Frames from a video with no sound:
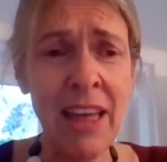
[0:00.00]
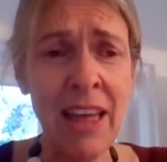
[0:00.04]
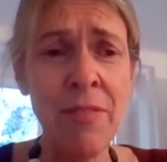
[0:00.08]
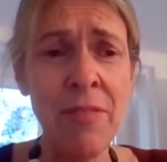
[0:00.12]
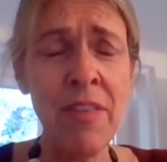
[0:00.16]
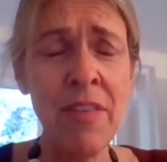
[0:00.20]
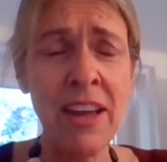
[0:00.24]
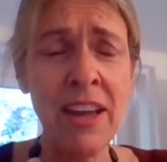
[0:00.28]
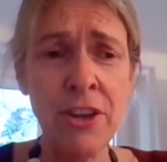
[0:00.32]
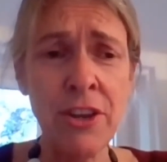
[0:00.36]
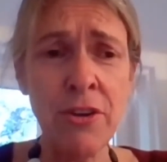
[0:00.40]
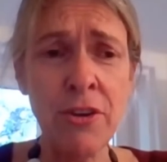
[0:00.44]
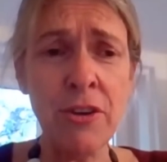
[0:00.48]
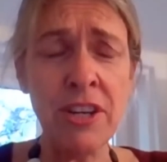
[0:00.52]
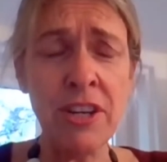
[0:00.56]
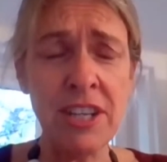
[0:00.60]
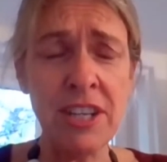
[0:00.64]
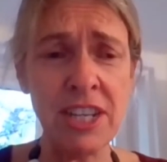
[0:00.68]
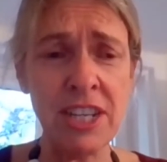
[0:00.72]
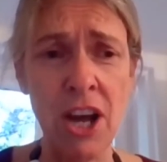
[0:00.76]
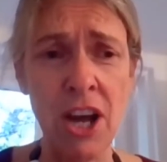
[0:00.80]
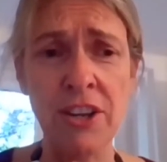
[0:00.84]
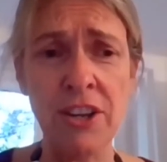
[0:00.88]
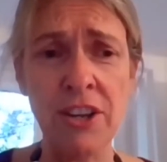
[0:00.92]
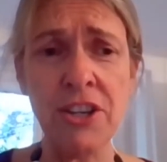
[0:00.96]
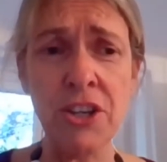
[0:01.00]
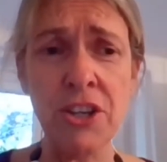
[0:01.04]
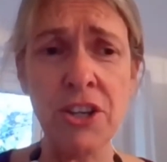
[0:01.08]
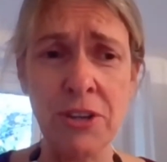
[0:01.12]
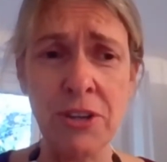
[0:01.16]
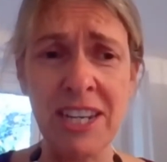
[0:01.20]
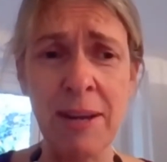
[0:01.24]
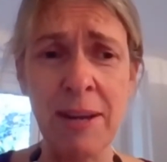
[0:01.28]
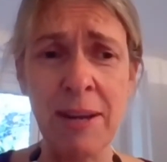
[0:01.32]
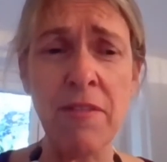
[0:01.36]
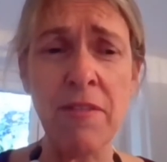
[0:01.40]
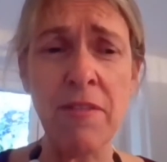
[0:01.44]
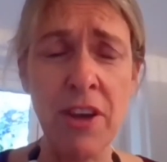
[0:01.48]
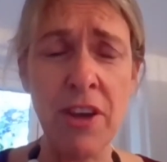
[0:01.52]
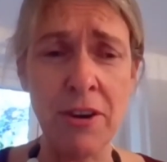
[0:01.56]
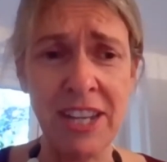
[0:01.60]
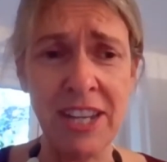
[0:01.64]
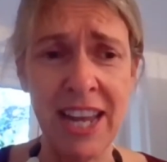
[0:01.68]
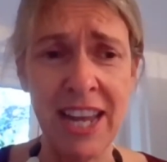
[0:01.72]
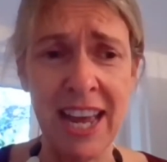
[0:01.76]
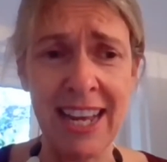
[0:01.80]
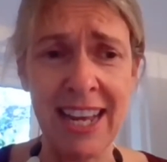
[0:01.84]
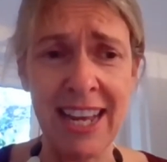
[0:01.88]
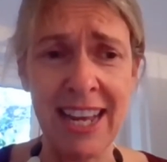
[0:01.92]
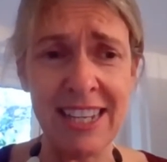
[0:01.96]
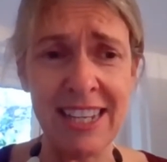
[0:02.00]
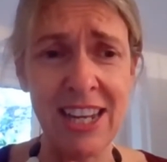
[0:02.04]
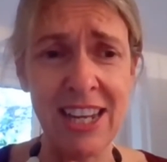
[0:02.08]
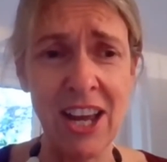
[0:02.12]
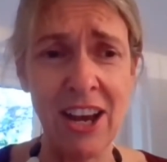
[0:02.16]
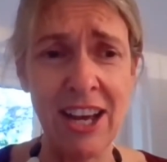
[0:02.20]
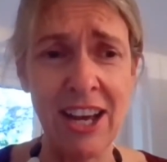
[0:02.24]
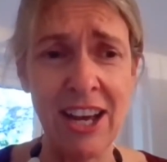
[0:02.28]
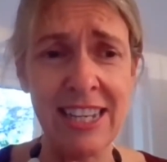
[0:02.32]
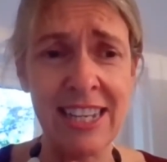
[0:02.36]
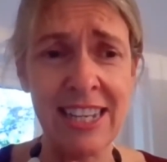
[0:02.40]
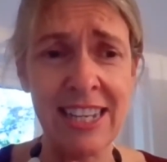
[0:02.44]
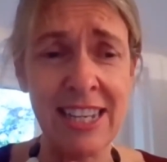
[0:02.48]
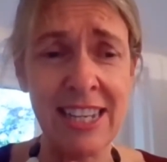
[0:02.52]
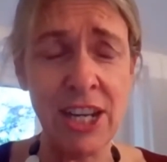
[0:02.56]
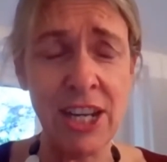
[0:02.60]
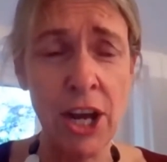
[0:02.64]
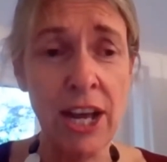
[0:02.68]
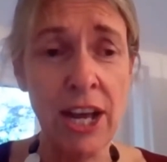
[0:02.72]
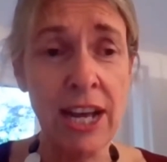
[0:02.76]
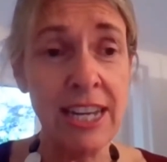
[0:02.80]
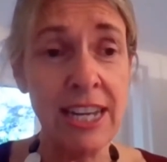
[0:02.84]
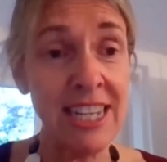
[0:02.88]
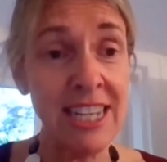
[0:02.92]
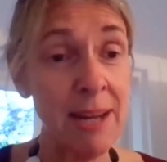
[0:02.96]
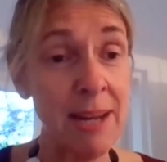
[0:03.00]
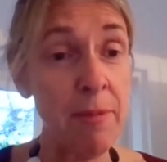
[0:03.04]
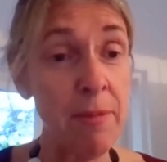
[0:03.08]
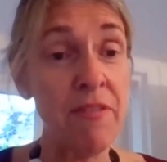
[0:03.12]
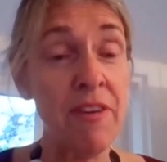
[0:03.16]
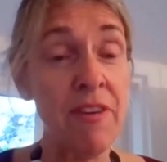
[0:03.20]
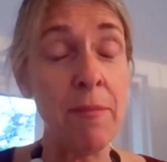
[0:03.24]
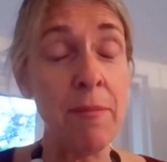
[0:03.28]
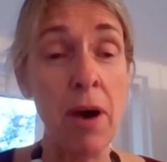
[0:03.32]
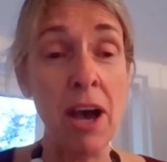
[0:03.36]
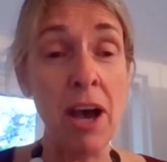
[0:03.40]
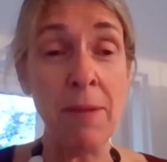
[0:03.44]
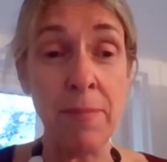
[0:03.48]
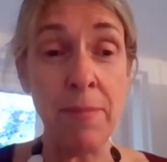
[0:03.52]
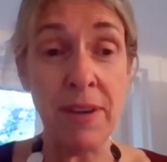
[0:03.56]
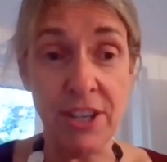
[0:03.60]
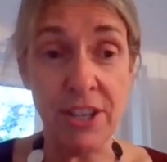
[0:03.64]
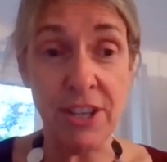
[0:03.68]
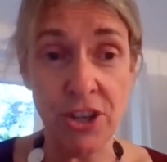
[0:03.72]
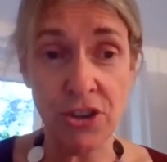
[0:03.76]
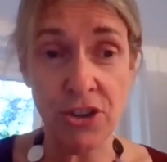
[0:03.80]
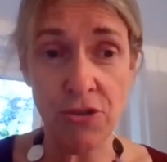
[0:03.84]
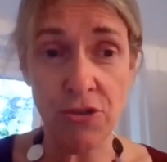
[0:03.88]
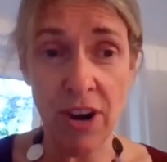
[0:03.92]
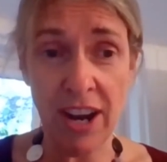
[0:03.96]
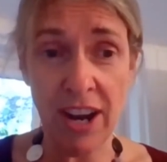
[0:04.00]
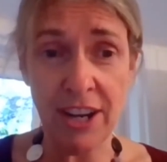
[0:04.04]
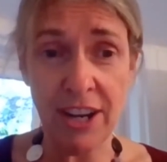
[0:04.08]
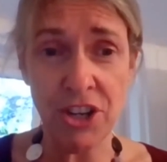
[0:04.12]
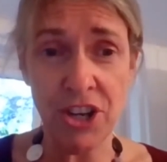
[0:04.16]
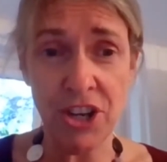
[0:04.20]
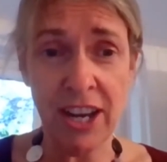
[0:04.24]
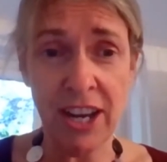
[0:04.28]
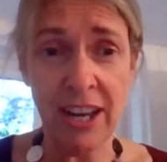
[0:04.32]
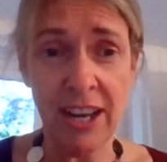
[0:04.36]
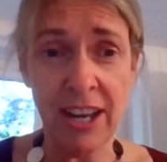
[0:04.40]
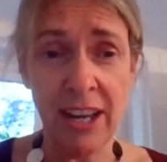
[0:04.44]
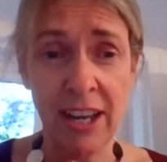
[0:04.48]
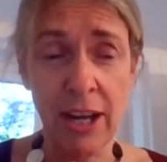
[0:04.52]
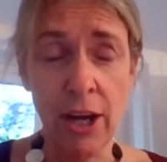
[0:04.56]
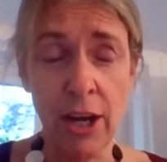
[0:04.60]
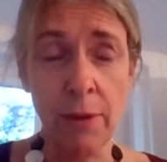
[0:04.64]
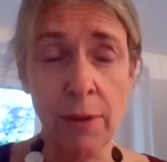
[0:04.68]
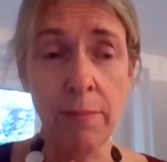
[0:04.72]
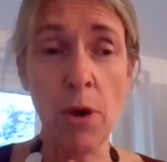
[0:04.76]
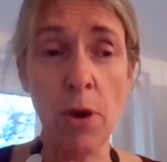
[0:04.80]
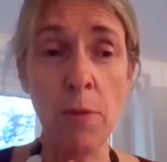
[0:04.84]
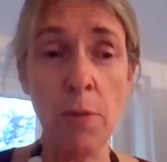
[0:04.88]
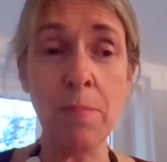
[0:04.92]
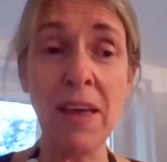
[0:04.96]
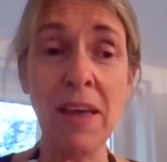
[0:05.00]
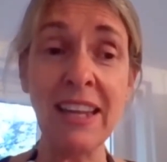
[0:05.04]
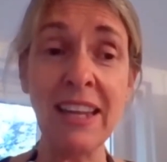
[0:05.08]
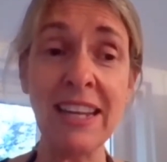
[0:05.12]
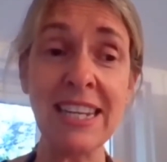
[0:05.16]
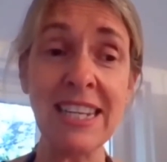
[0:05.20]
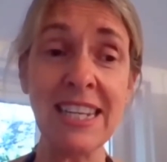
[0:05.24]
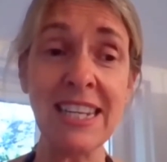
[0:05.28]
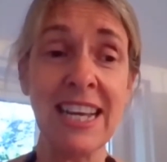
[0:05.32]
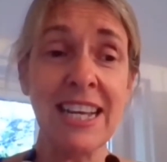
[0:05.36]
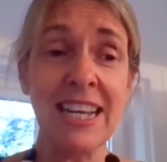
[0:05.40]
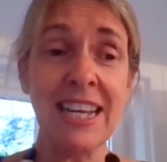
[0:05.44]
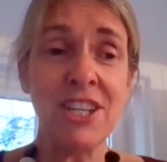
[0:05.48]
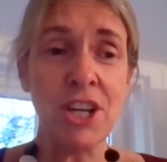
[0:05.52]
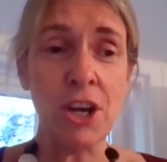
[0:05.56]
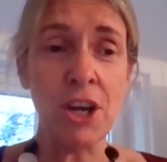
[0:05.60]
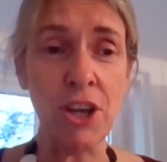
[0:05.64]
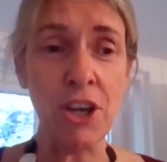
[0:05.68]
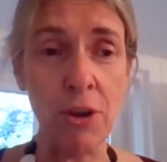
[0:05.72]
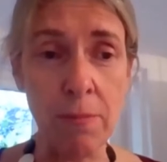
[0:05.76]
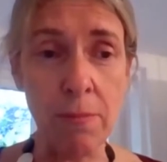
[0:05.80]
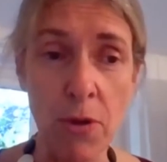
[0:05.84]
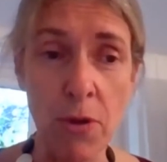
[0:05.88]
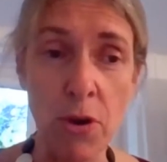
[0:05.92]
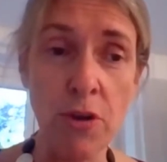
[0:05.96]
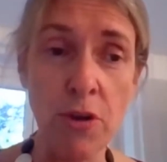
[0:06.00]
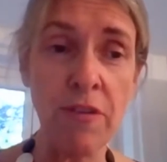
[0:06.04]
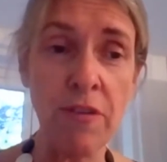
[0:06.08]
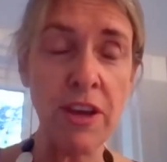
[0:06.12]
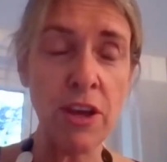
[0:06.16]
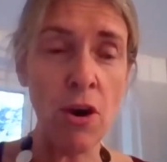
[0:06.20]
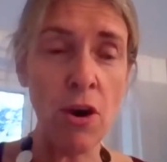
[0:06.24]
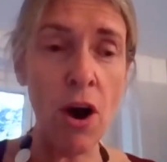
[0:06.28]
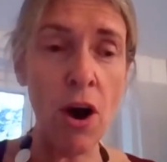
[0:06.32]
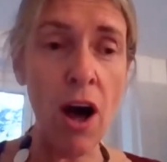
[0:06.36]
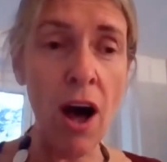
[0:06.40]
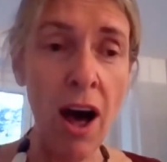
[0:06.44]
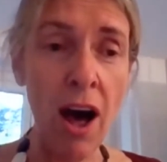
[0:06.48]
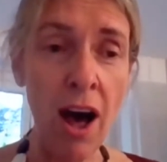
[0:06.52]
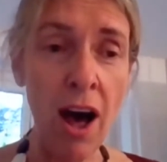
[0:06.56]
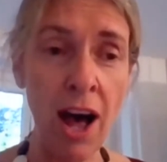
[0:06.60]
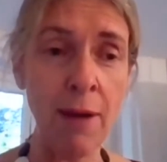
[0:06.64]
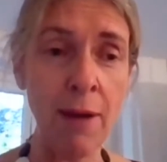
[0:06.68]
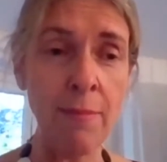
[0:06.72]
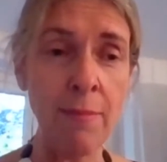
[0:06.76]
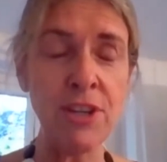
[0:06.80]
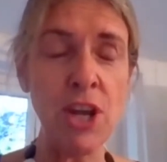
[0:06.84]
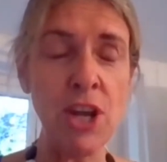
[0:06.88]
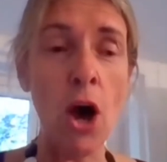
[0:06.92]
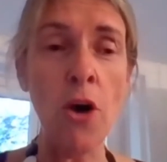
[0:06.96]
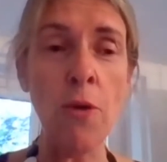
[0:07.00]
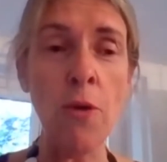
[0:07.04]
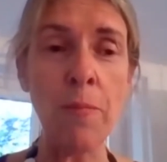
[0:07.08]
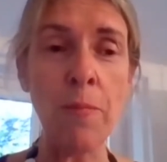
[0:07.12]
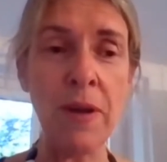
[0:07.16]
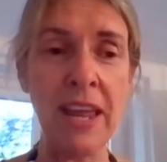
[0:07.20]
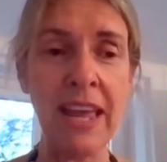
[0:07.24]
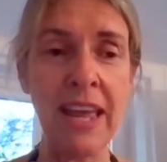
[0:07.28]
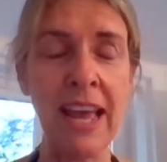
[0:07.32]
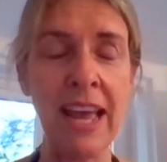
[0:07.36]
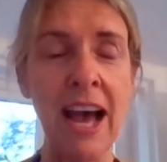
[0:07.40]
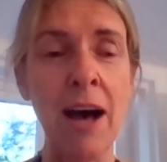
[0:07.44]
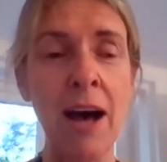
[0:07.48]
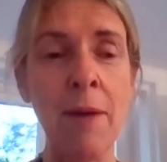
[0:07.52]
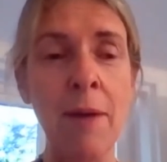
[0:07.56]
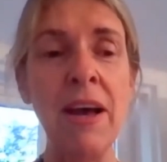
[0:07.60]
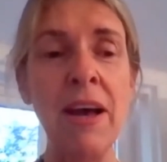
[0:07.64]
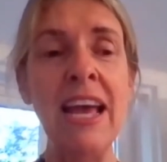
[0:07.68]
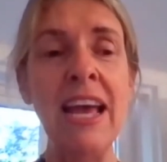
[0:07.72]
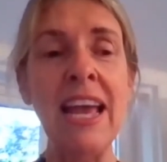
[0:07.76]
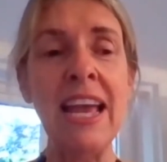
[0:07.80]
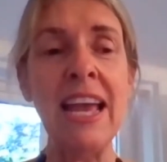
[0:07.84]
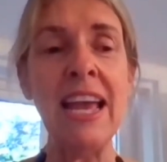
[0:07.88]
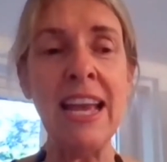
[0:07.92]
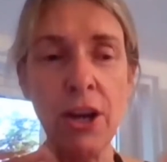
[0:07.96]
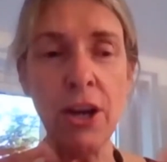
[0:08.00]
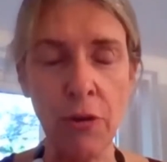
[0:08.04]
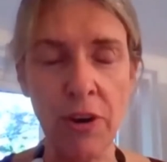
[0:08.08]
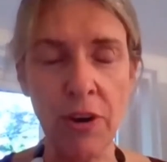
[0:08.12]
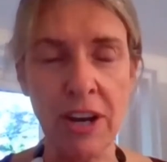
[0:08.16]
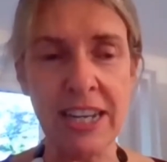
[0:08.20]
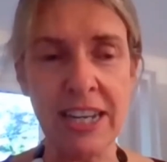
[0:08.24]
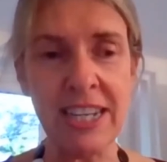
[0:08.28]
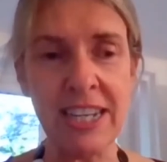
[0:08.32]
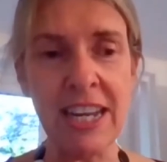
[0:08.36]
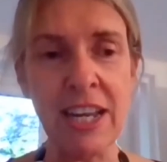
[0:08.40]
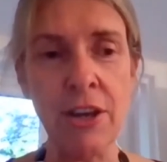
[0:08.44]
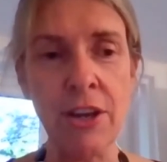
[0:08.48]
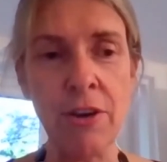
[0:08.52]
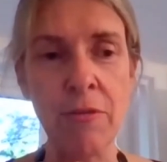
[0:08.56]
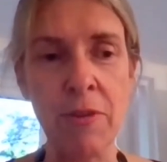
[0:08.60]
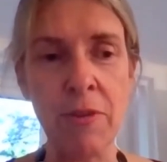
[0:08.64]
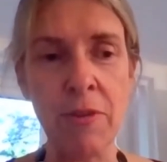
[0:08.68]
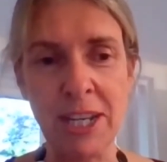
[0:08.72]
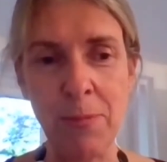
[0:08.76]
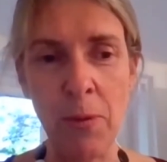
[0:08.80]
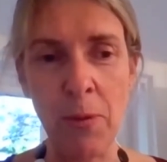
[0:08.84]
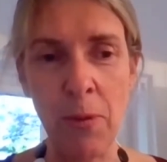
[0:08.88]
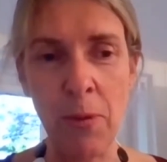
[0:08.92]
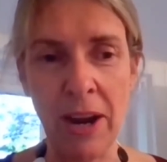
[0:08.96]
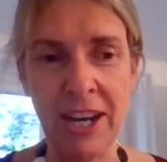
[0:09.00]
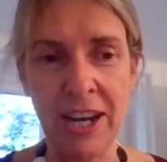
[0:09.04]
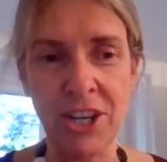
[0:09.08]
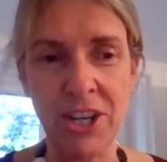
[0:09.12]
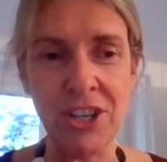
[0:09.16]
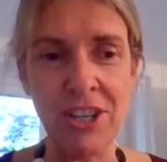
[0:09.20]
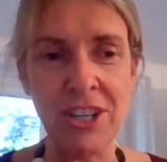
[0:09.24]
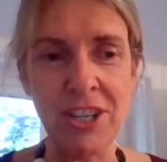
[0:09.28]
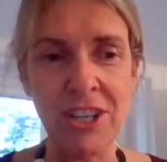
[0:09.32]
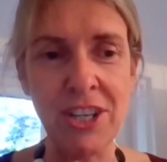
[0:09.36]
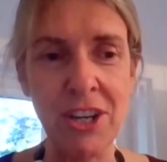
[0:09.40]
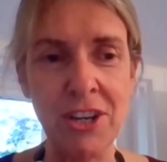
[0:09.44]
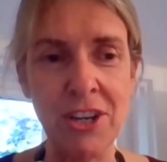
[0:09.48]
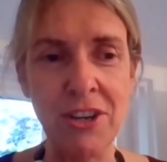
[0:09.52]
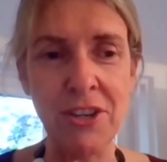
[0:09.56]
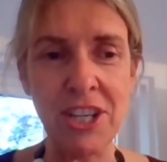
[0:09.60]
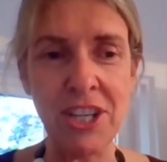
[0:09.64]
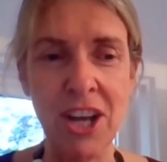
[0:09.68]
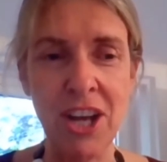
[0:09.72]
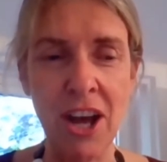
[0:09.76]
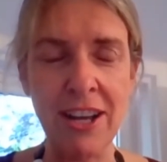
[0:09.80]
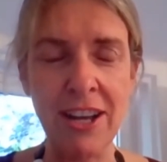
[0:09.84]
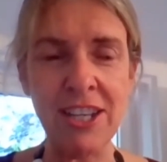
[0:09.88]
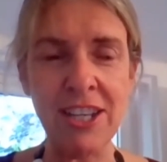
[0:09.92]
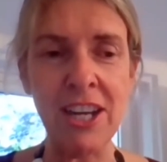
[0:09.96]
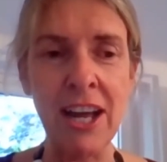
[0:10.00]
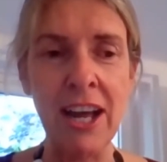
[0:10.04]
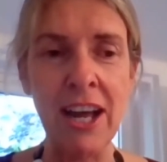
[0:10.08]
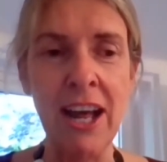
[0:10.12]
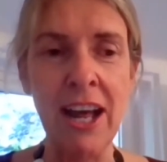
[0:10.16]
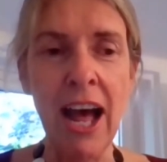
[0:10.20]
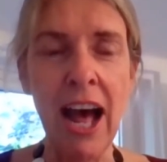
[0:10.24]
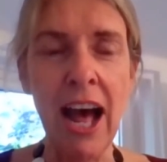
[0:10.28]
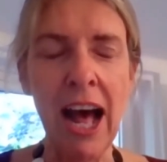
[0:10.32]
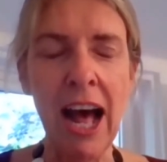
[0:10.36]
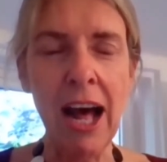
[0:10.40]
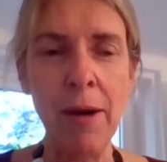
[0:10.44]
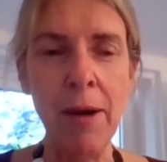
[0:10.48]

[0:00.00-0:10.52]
And then you can start to do some of those exercises. Some of it might be stretching, mobility. So you're moving your arms, opening up, increasing your respiration. So you start to